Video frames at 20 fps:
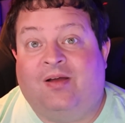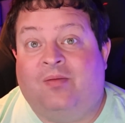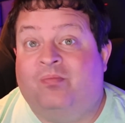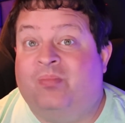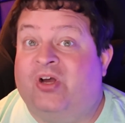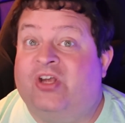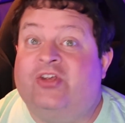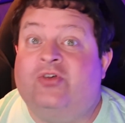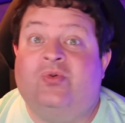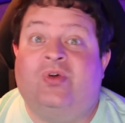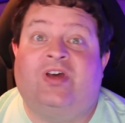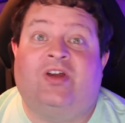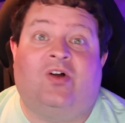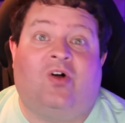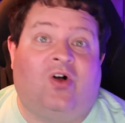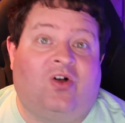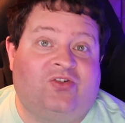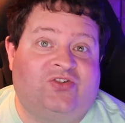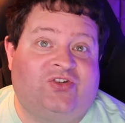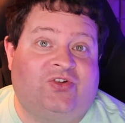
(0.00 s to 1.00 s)
but you can
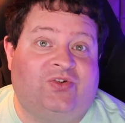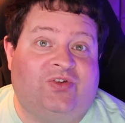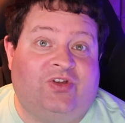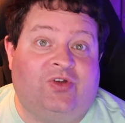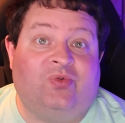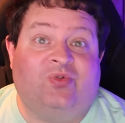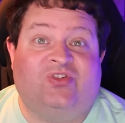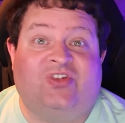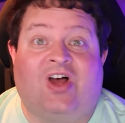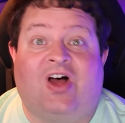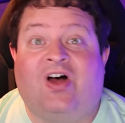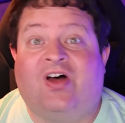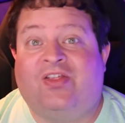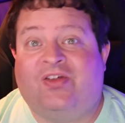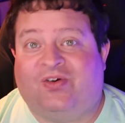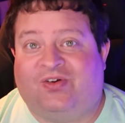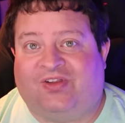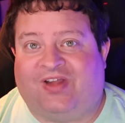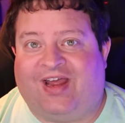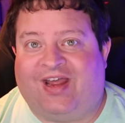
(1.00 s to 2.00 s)
also use
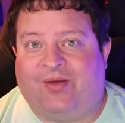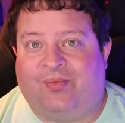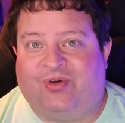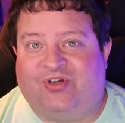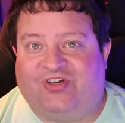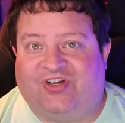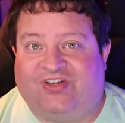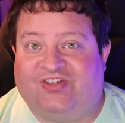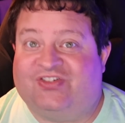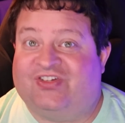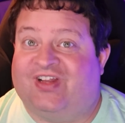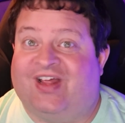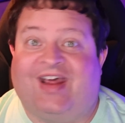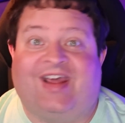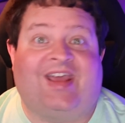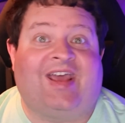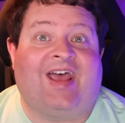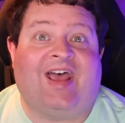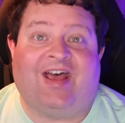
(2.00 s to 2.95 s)
other languages like